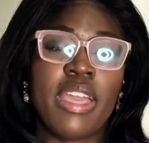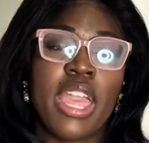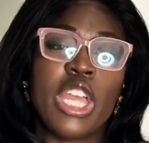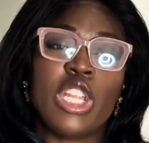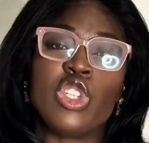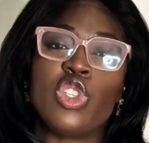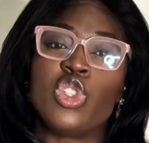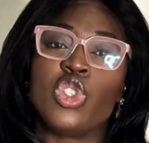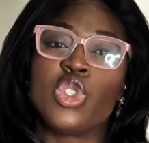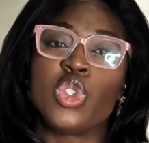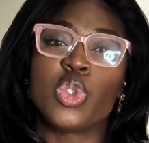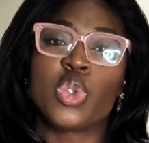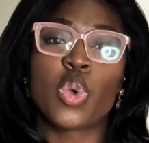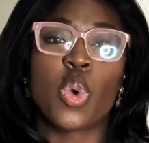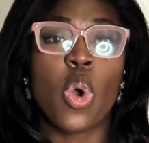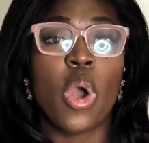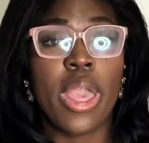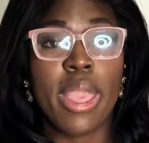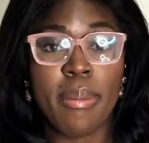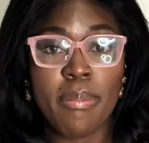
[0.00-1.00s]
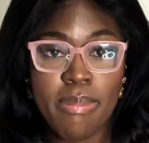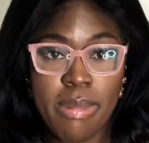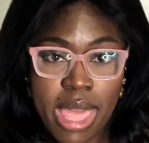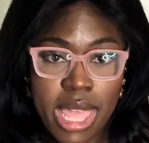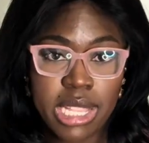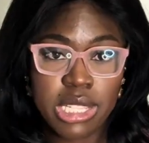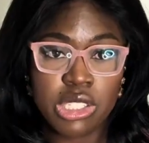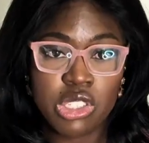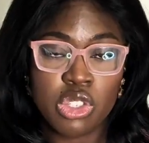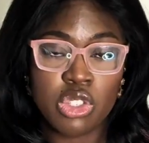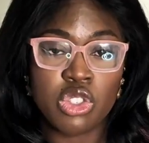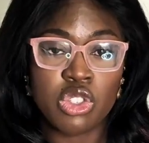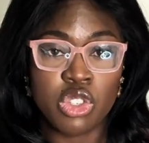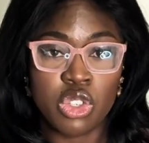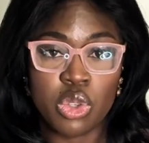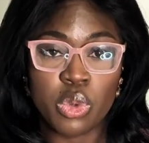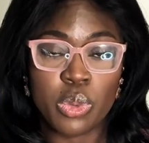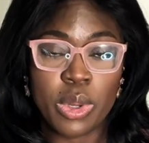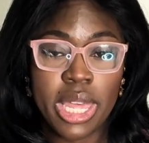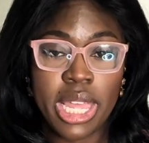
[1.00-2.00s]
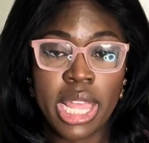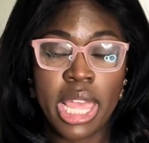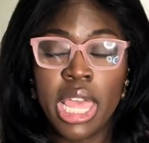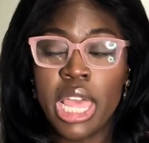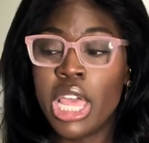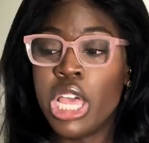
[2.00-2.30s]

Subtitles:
enjoyment to it.